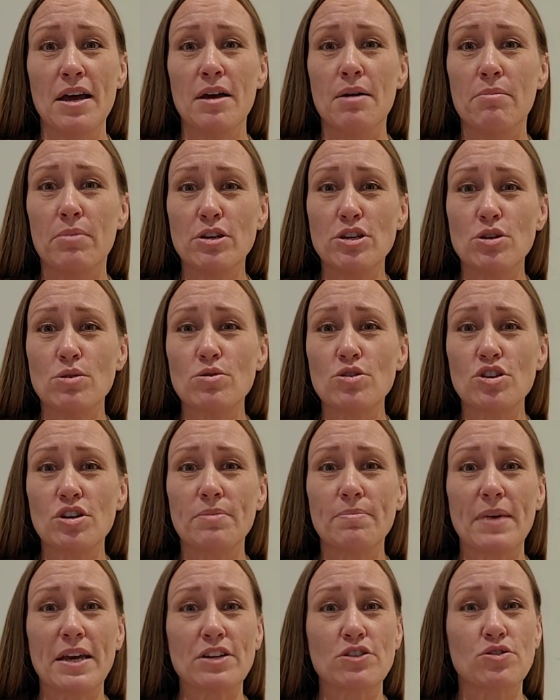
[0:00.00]
but you should
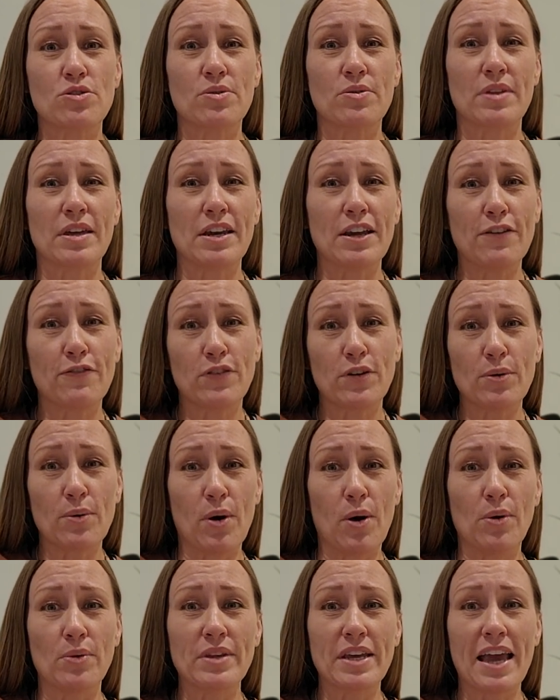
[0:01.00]
make sure that if you
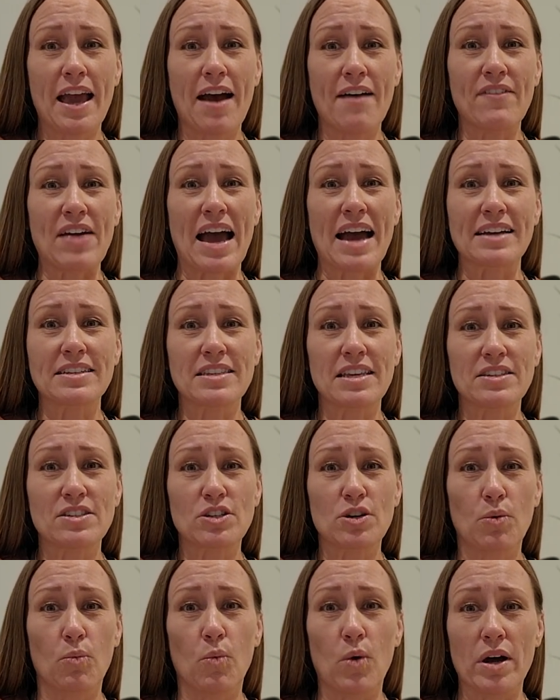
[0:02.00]
only have access
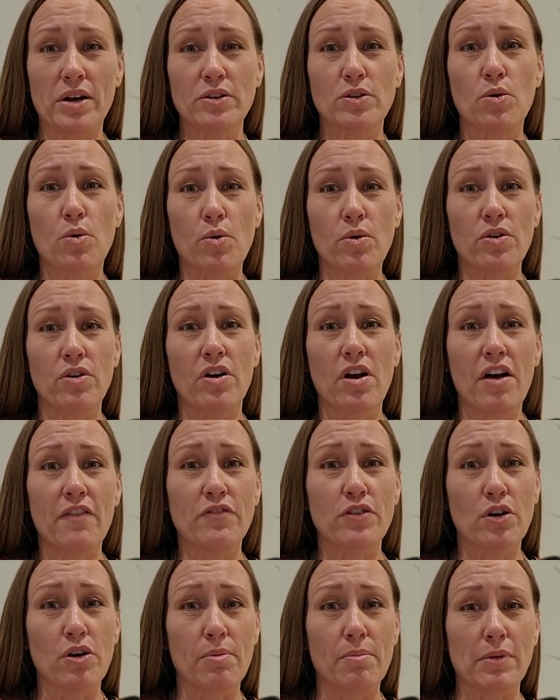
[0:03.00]
to one quarter of
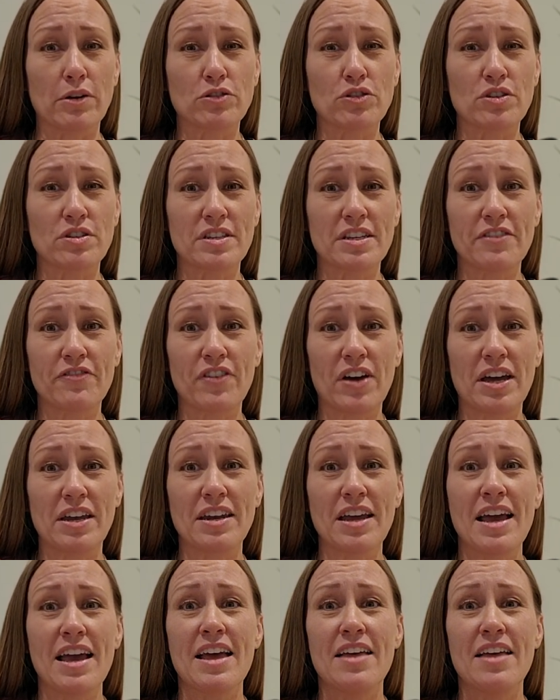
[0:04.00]
your emergency fund,